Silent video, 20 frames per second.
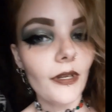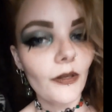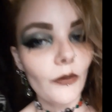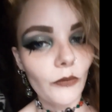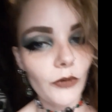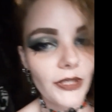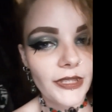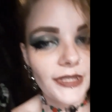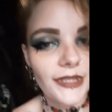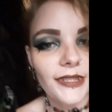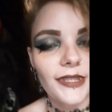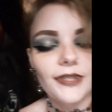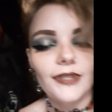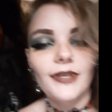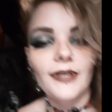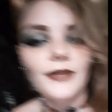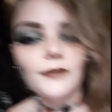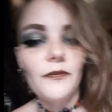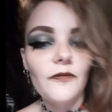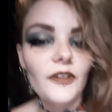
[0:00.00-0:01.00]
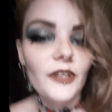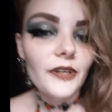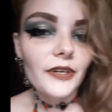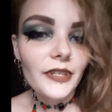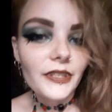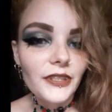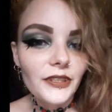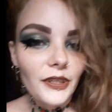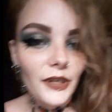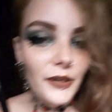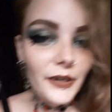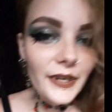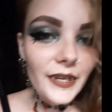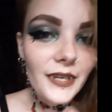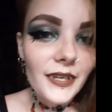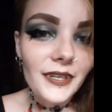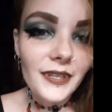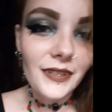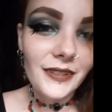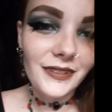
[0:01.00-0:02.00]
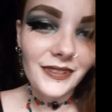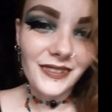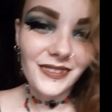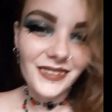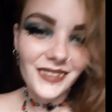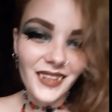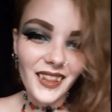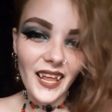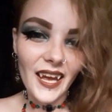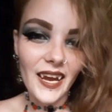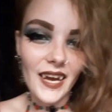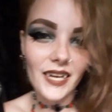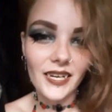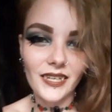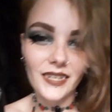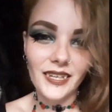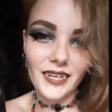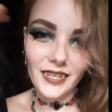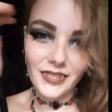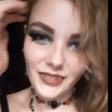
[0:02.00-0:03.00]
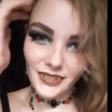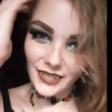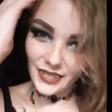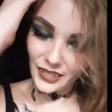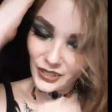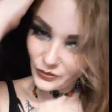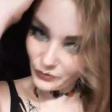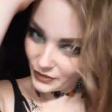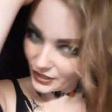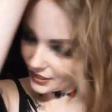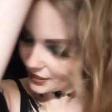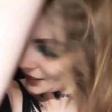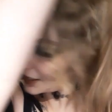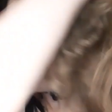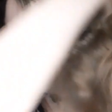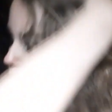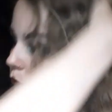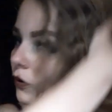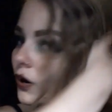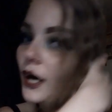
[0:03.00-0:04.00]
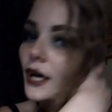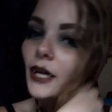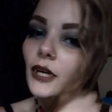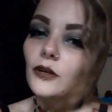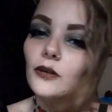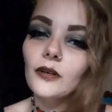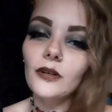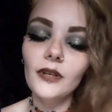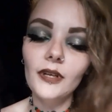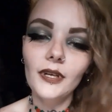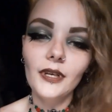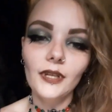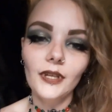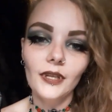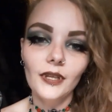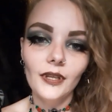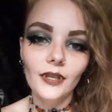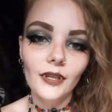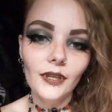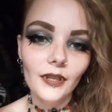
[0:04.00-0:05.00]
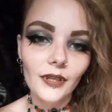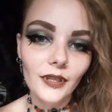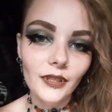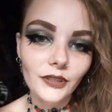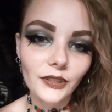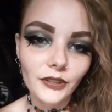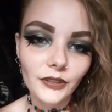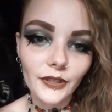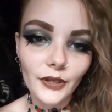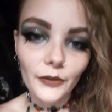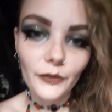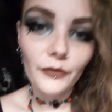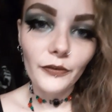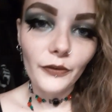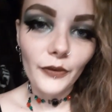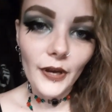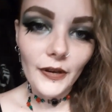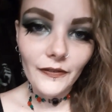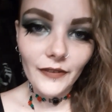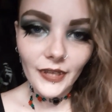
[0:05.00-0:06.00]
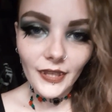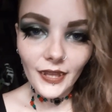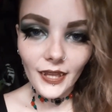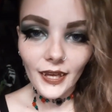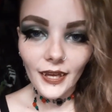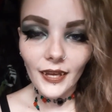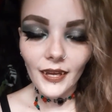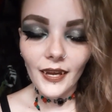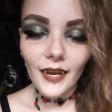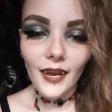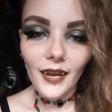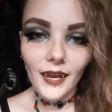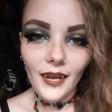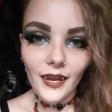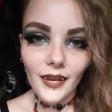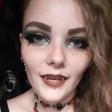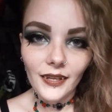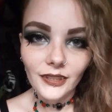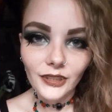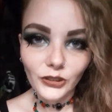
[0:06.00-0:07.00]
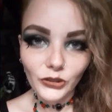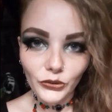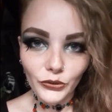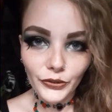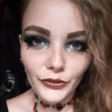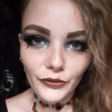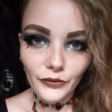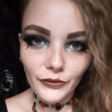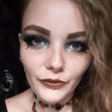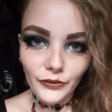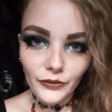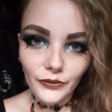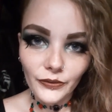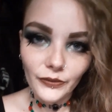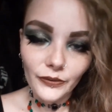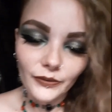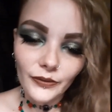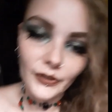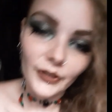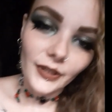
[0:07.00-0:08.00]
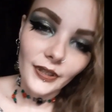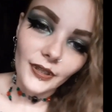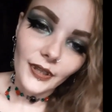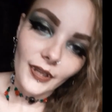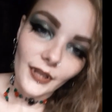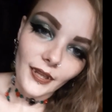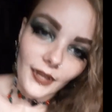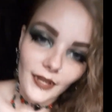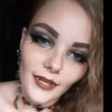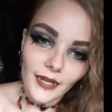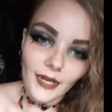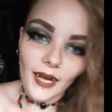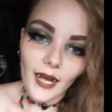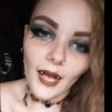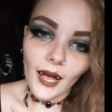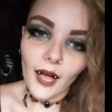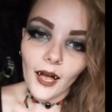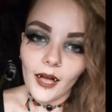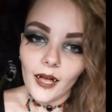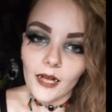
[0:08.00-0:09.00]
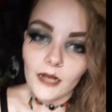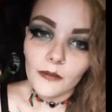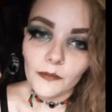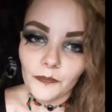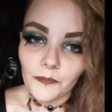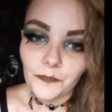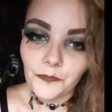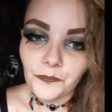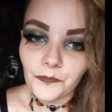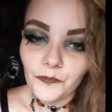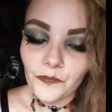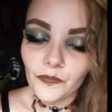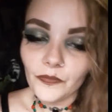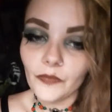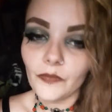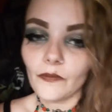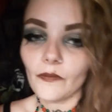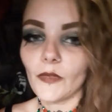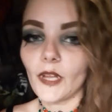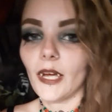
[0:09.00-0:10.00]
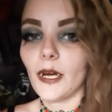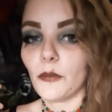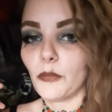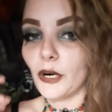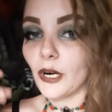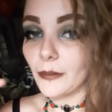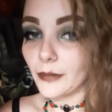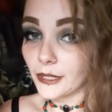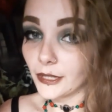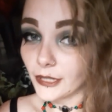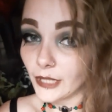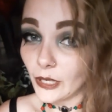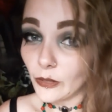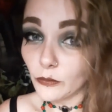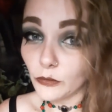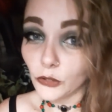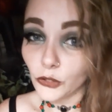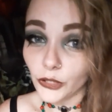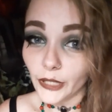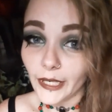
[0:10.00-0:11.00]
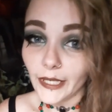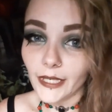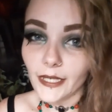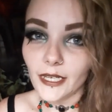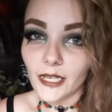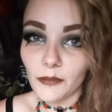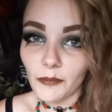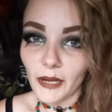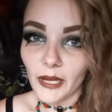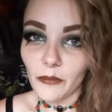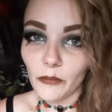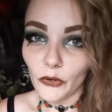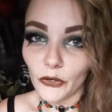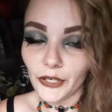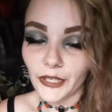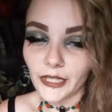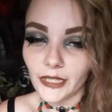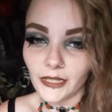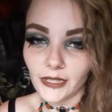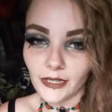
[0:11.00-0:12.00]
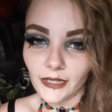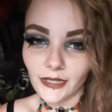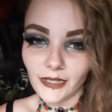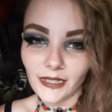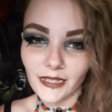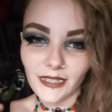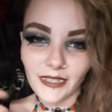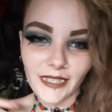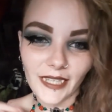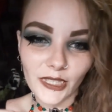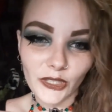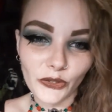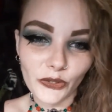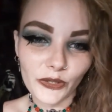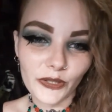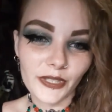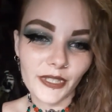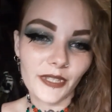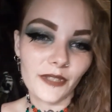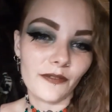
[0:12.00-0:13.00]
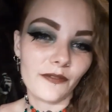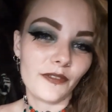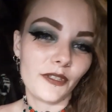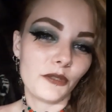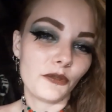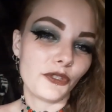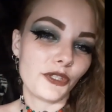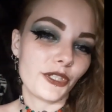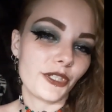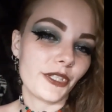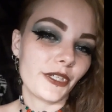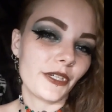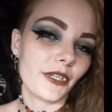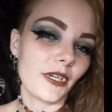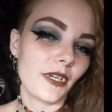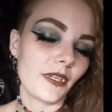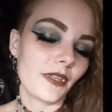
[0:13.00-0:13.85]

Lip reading: once again I'm very sorry that it has taken me a while to go through everything and sort through. I promise I will try to keep a more consistent schedule in the future.